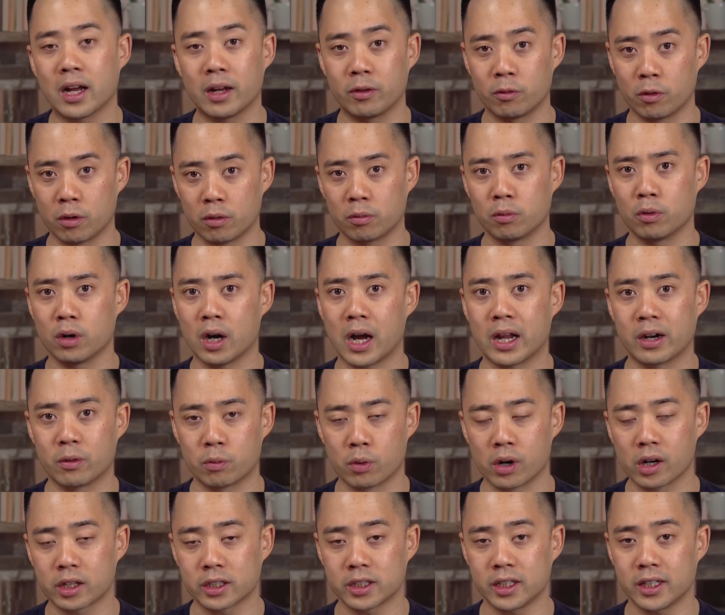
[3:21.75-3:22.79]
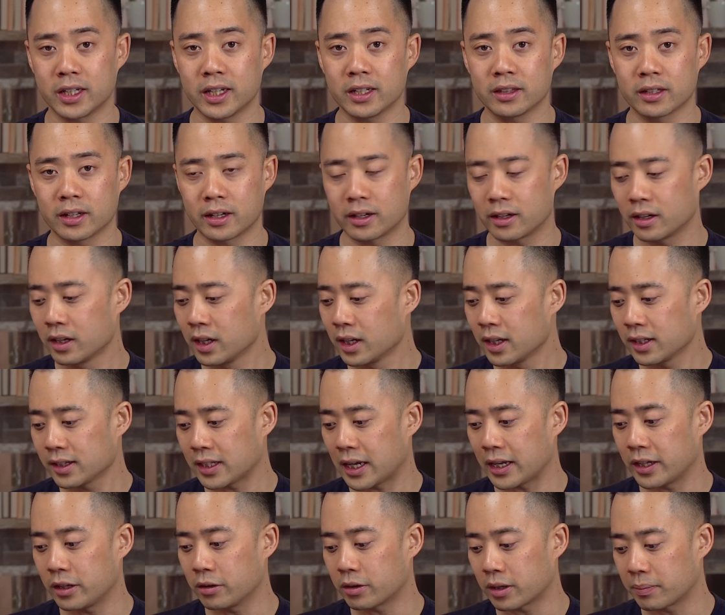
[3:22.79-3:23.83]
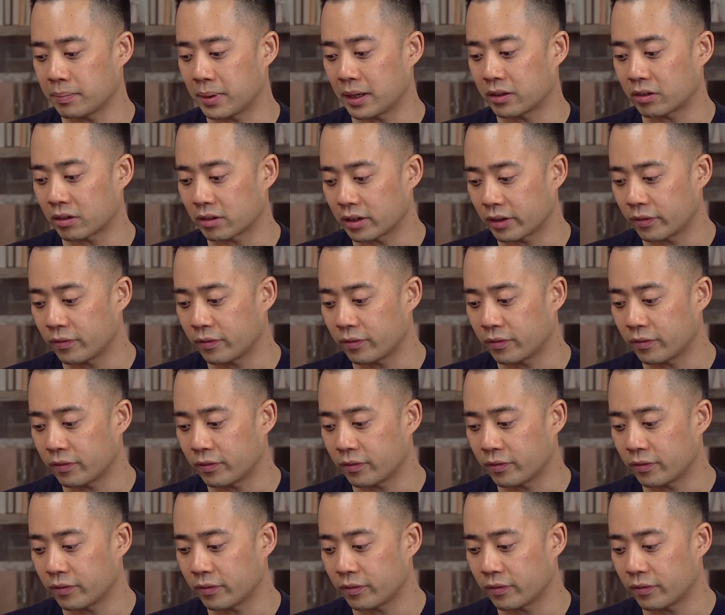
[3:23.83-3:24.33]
and we'll add a worksheet in there that you can basically